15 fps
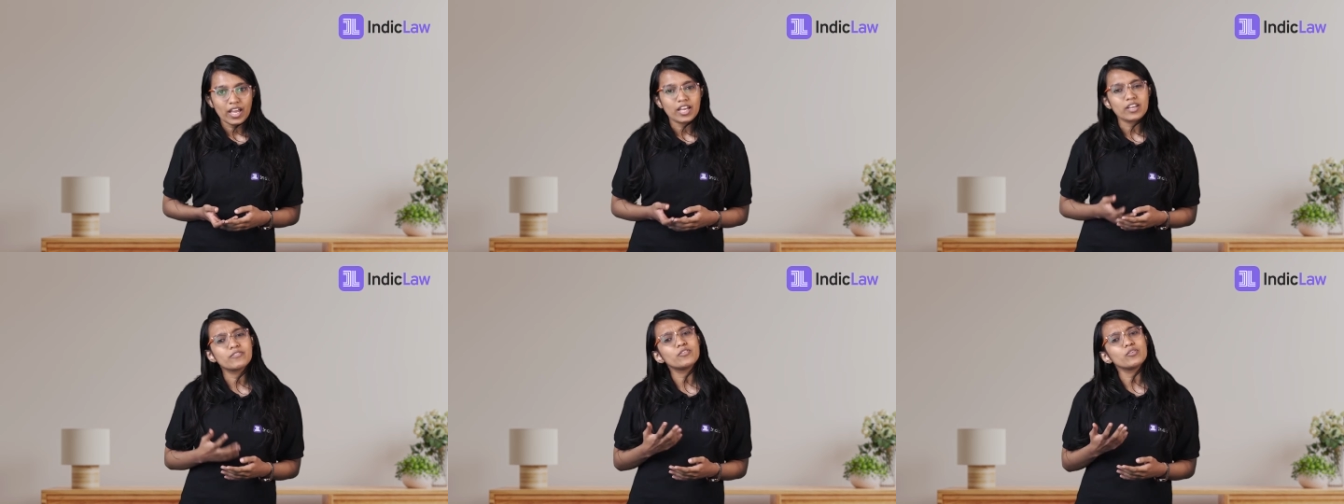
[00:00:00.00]

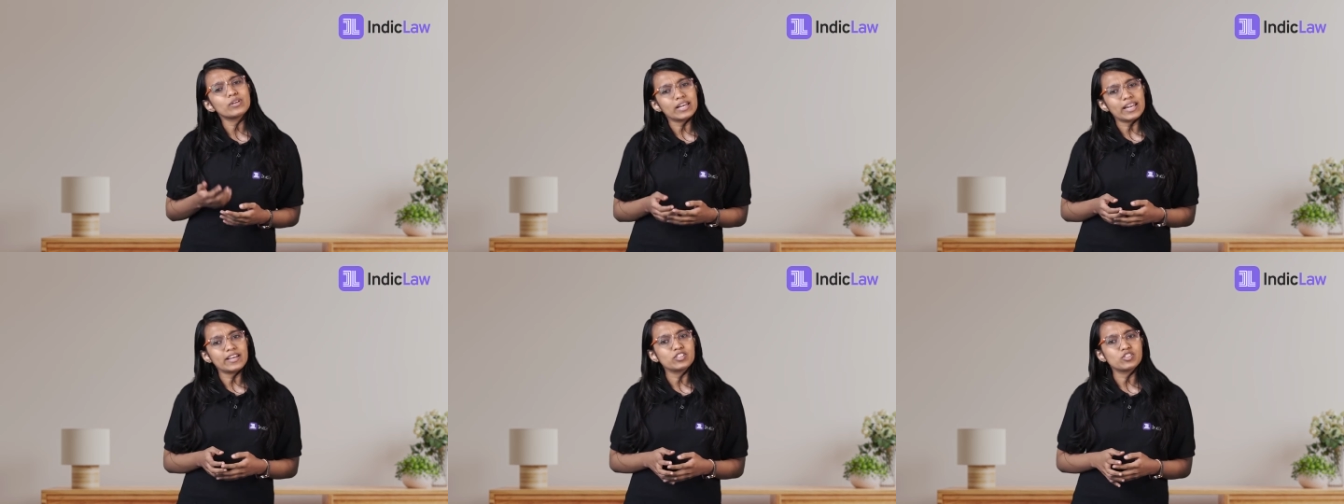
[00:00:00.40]
If you'd
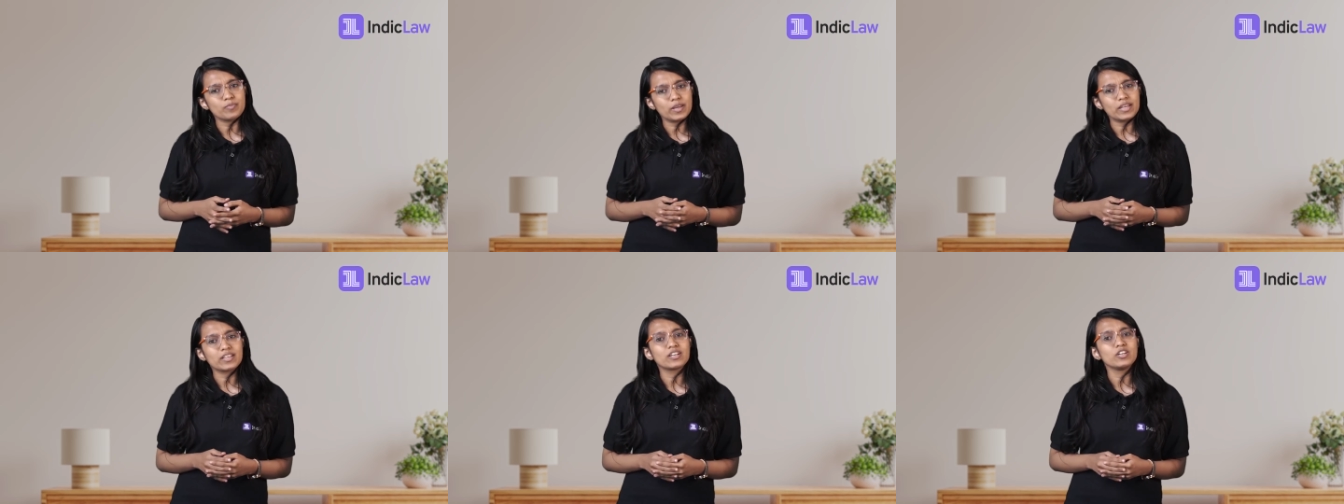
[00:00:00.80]
like to
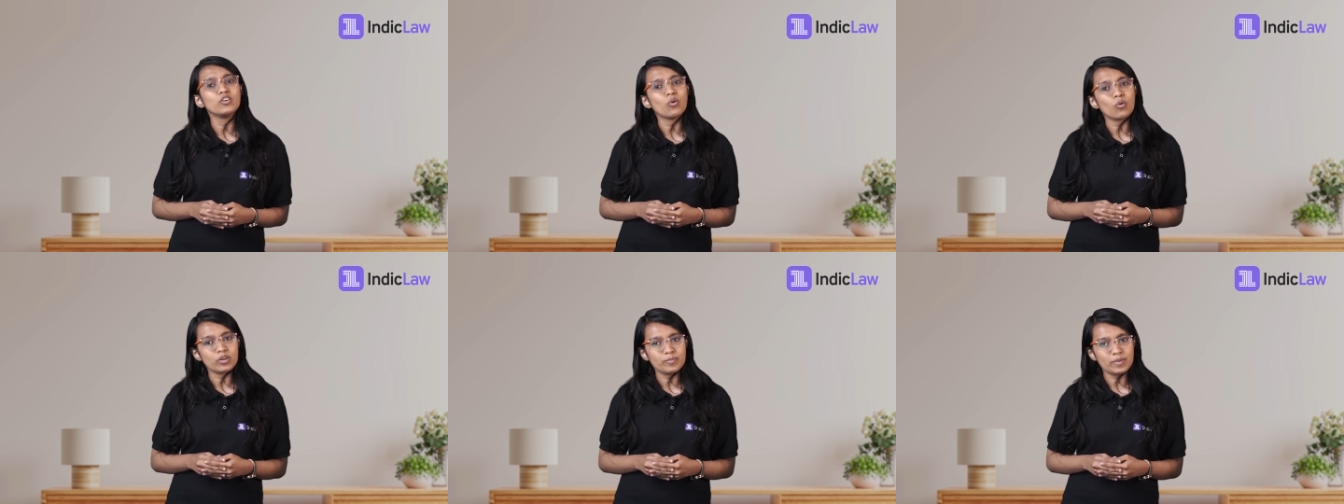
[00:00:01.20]
make
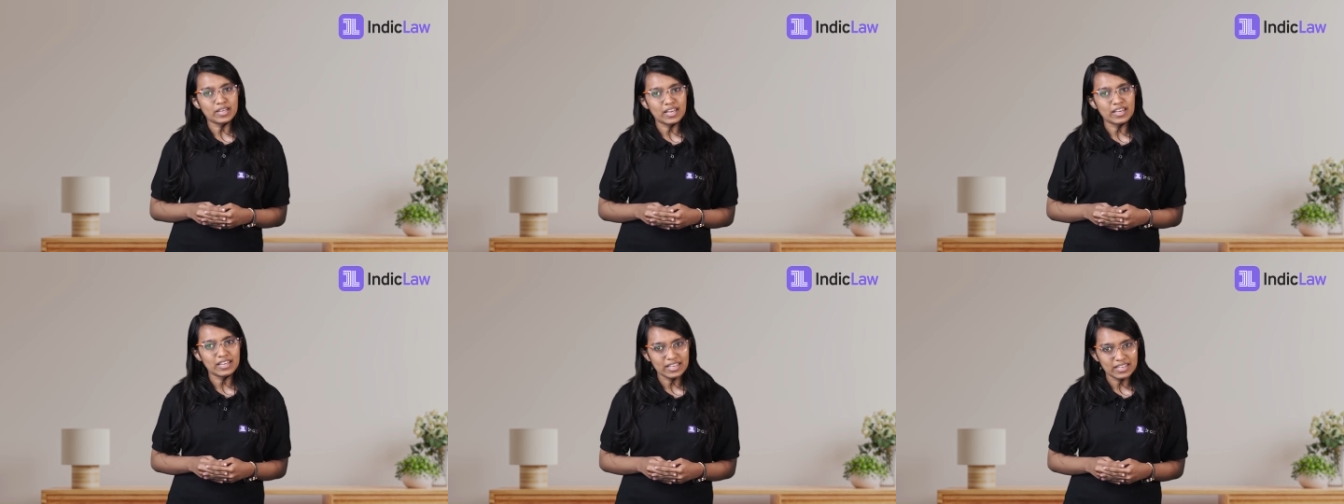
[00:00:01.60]

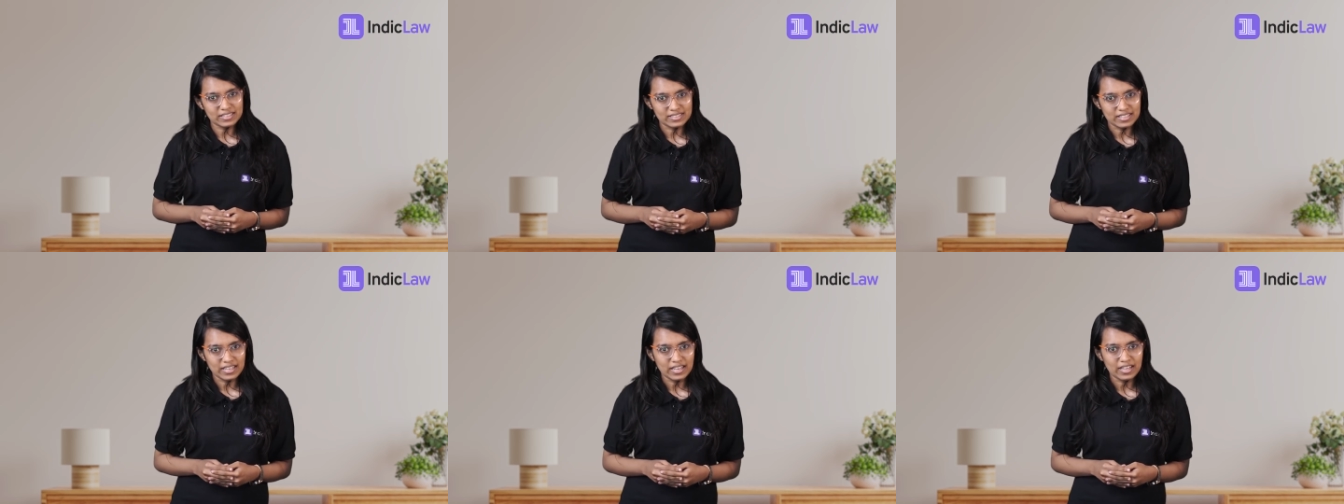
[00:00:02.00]
note-making
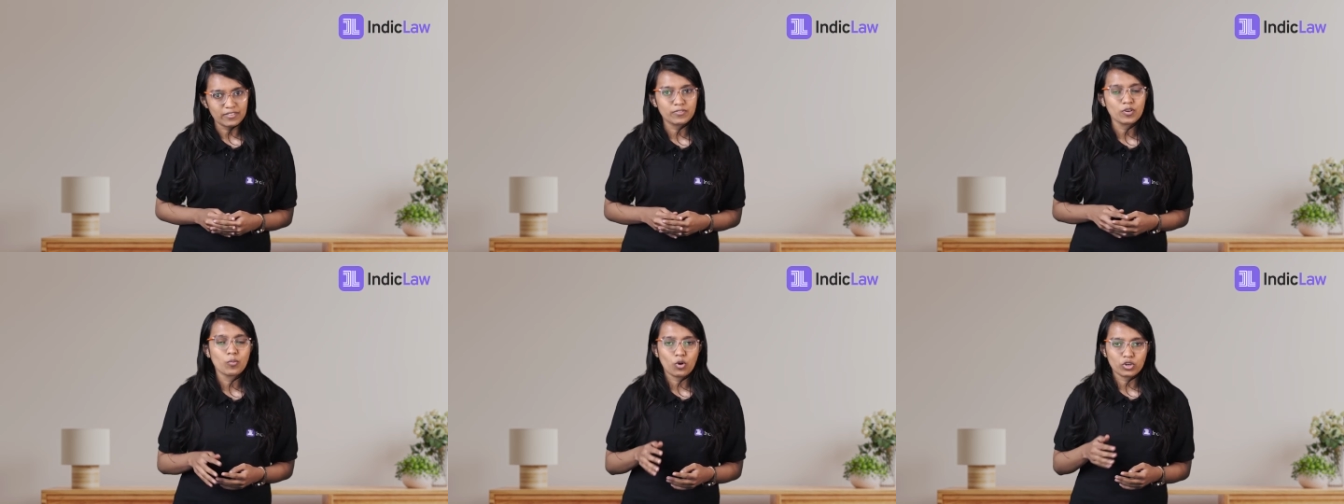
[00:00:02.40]
easier if
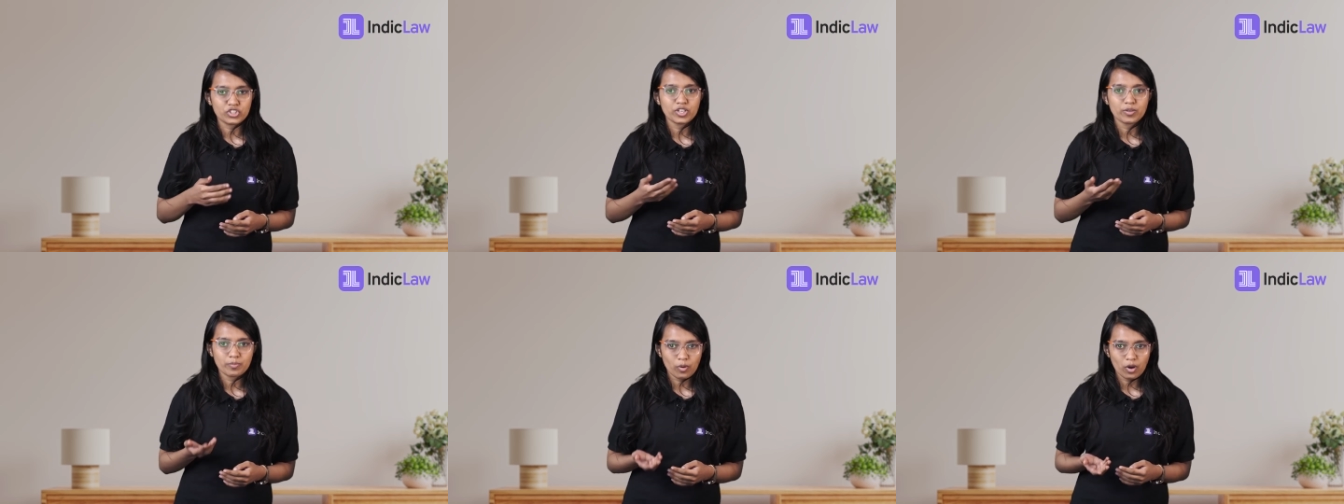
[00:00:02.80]
you're
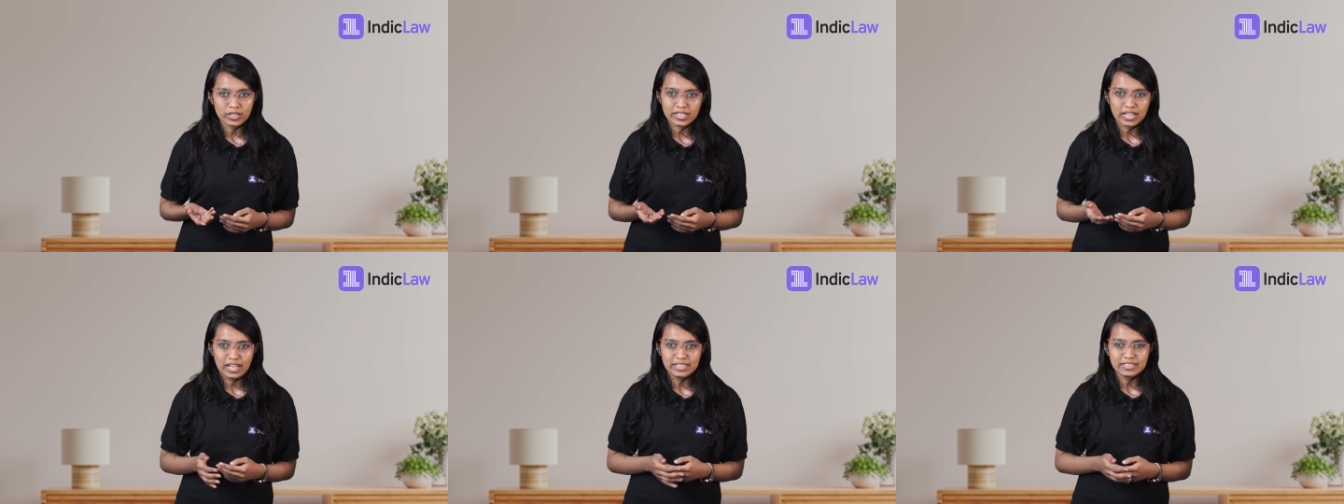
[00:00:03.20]
watching
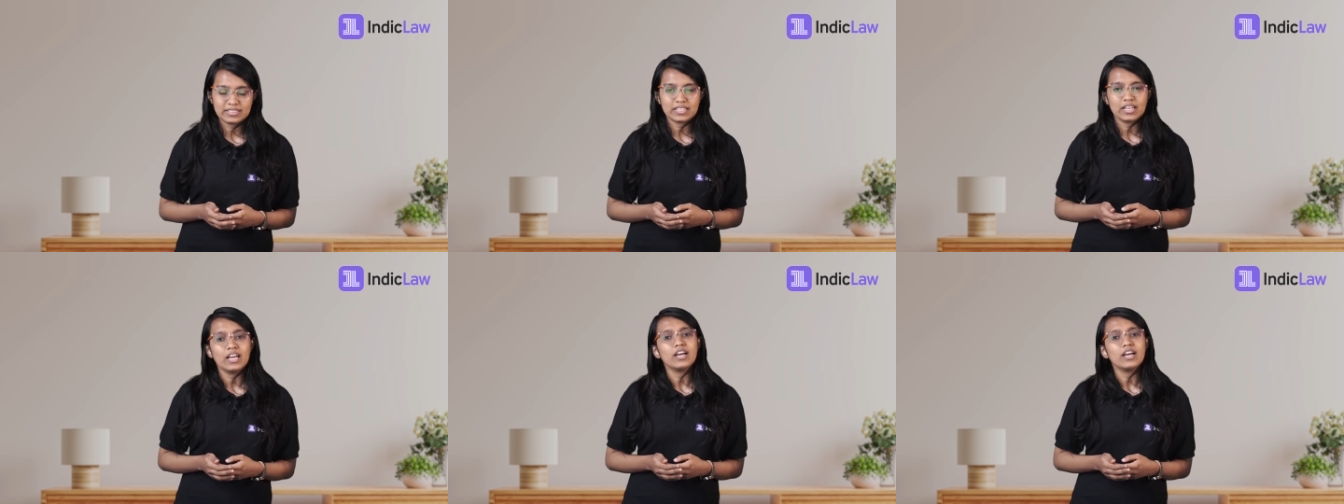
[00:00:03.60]
podcasts,